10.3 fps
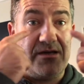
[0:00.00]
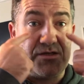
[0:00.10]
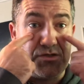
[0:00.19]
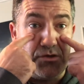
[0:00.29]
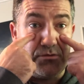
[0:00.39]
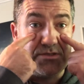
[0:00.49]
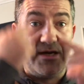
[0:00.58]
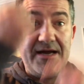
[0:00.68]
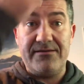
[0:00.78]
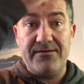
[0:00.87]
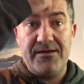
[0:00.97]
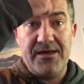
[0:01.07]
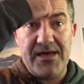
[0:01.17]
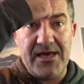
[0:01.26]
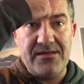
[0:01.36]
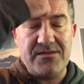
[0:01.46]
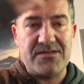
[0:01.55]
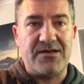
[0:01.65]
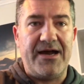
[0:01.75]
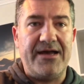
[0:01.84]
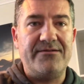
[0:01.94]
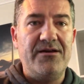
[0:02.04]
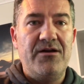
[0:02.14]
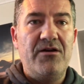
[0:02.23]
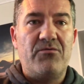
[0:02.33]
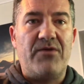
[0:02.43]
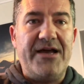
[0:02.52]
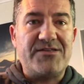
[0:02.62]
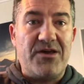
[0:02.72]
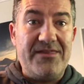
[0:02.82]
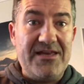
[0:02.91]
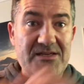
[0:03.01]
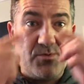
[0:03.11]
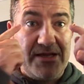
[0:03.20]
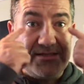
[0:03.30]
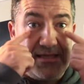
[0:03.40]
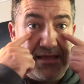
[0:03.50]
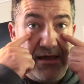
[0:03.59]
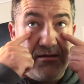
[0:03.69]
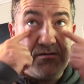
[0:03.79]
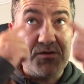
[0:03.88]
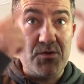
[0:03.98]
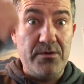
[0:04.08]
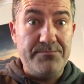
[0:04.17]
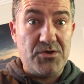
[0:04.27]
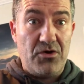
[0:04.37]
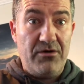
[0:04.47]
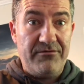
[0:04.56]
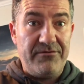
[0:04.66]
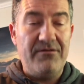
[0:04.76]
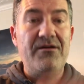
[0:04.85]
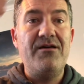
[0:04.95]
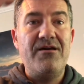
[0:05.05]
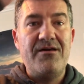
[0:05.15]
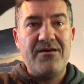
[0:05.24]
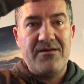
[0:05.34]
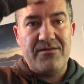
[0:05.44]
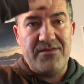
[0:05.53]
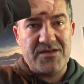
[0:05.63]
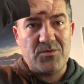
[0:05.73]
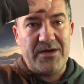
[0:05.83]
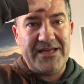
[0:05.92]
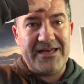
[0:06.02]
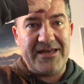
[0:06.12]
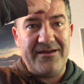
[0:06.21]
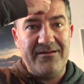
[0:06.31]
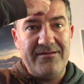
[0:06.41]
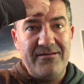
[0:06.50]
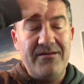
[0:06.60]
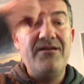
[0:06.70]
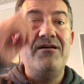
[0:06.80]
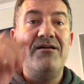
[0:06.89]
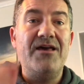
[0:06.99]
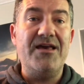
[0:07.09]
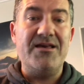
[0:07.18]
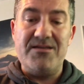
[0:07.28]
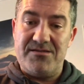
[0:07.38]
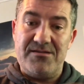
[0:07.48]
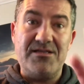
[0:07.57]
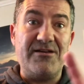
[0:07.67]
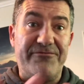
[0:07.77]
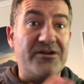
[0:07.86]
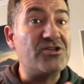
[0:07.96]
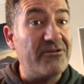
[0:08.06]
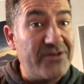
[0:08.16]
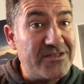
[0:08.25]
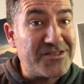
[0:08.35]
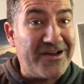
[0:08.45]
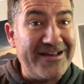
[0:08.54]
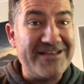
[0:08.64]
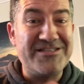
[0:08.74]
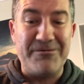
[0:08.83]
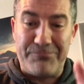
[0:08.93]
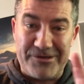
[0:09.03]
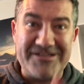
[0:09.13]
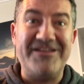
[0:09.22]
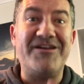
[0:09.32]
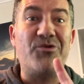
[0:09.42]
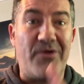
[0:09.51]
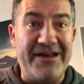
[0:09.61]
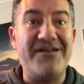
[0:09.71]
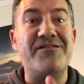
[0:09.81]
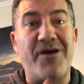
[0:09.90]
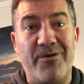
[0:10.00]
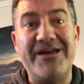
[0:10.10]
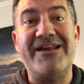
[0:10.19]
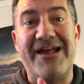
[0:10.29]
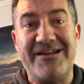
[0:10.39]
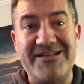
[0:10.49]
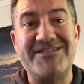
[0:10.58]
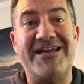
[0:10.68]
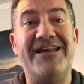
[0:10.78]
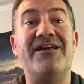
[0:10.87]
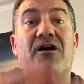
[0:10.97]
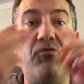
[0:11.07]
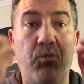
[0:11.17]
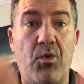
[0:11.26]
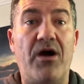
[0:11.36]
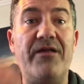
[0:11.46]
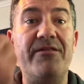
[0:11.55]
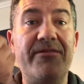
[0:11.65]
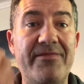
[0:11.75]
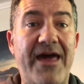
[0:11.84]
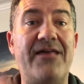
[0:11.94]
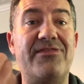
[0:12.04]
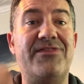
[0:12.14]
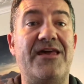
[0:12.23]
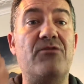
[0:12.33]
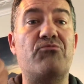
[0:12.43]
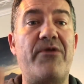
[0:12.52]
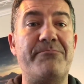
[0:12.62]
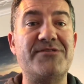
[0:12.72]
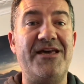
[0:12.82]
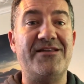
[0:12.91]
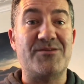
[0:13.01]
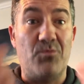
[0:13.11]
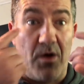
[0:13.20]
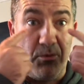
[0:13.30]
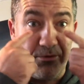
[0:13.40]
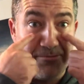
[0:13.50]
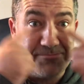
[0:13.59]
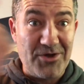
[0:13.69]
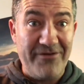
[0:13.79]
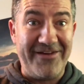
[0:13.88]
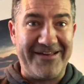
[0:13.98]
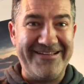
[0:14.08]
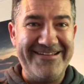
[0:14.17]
External sight, insight, right? So these ones are there to observe. This one here is the definition of insight is to present a greater knowing and understanding of what that thing represents, what we're observing.